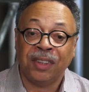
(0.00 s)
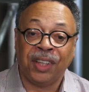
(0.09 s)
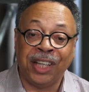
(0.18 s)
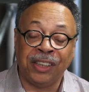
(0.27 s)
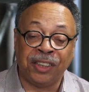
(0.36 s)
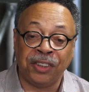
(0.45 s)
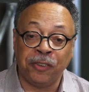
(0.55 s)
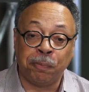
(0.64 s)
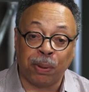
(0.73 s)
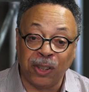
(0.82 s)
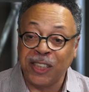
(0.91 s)
into
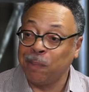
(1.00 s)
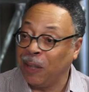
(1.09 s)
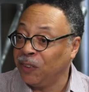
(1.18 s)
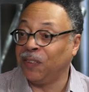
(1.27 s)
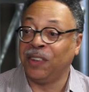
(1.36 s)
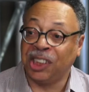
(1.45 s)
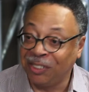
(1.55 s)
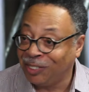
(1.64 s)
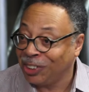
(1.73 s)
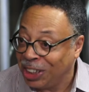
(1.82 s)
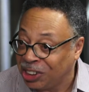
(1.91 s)
police minority
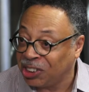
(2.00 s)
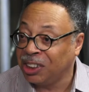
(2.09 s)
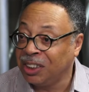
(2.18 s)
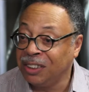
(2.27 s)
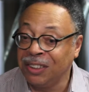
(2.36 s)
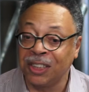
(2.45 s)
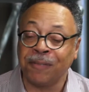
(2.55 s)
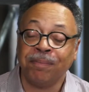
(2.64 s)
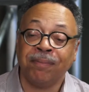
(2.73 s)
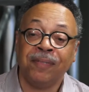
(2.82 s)
relations,